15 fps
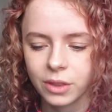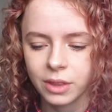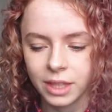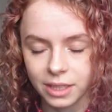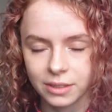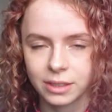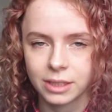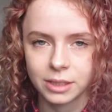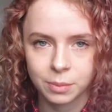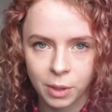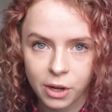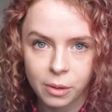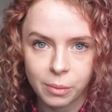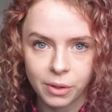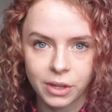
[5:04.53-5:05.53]
this
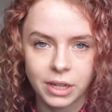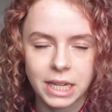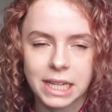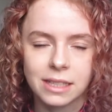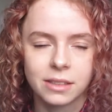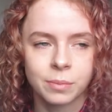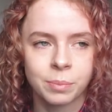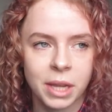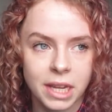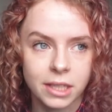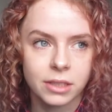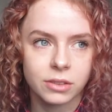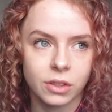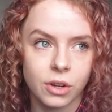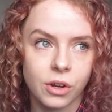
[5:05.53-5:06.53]
experiment is
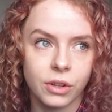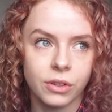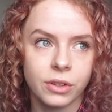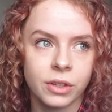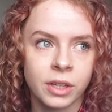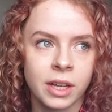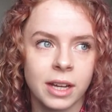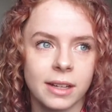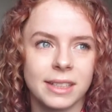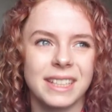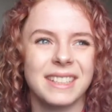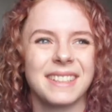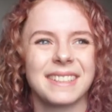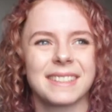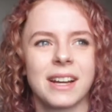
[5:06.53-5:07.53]
based on,
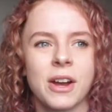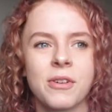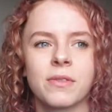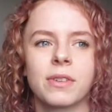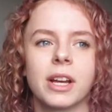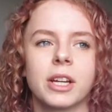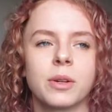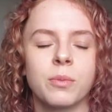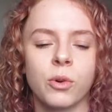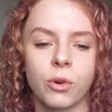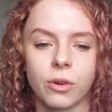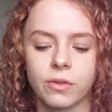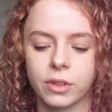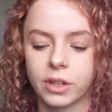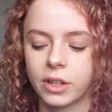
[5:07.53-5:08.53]
it is kind of like
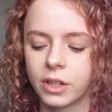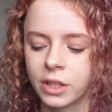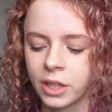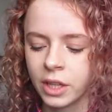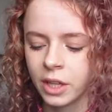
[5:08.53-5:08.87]
more of a,